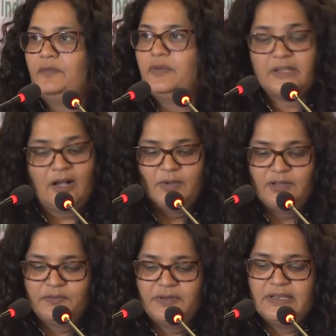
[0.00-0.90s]
With
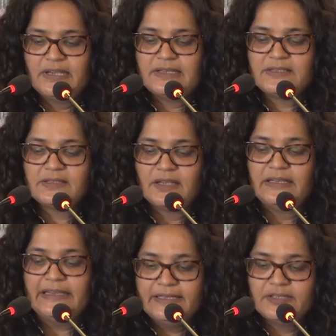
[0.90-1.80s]
Government of India's
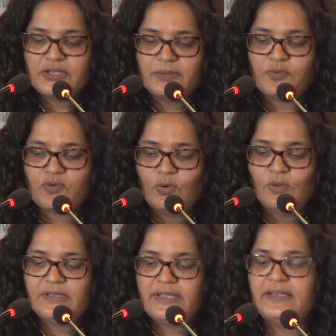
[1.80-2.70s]
leadership
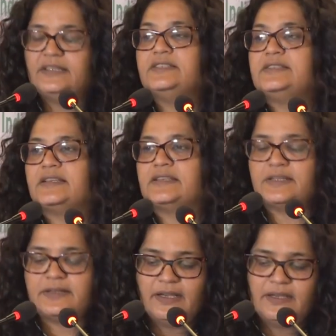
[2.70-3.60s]
role, the energy
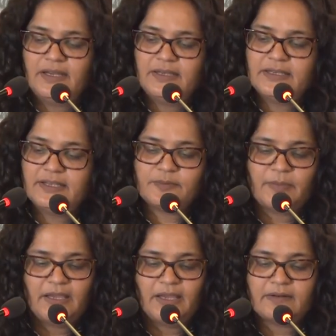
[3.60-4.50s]
sector in India is
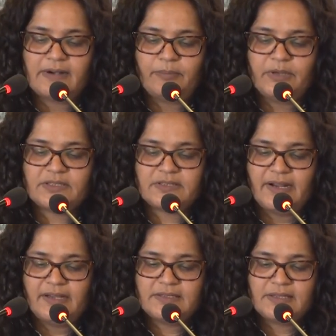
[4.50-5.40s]
making rapid
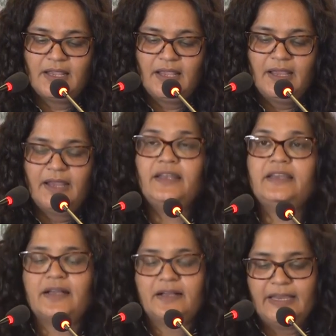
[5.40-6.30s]
strides.
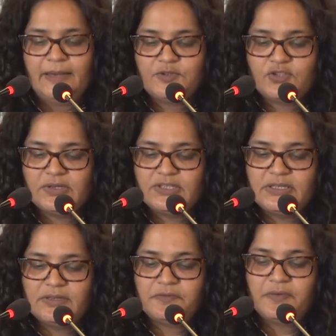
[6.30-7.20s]
India aims to
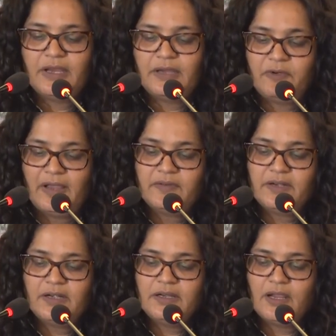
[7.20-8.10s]
achieve
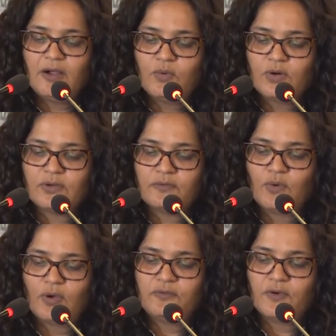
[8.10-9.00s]
500 gigawatt of
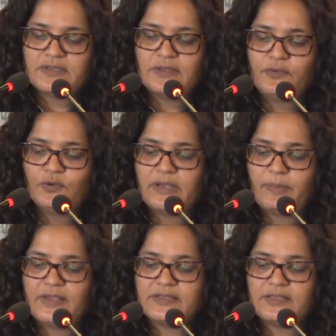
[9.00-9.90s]
non-fossil fuel
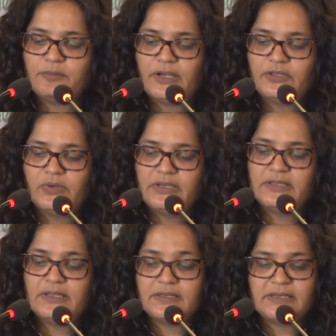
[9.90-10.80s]
capacity by
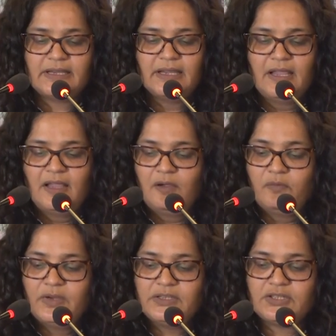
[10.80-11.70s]
2030,
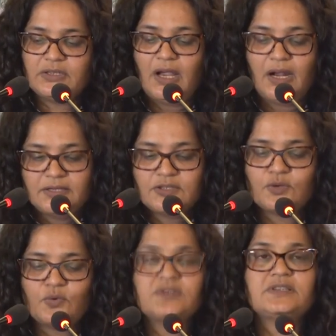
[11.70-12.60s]
which
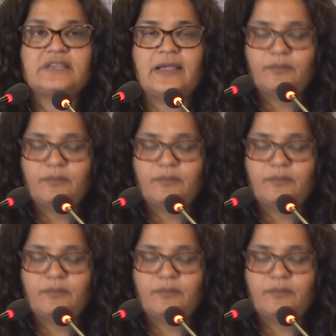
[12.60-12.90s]
underscores its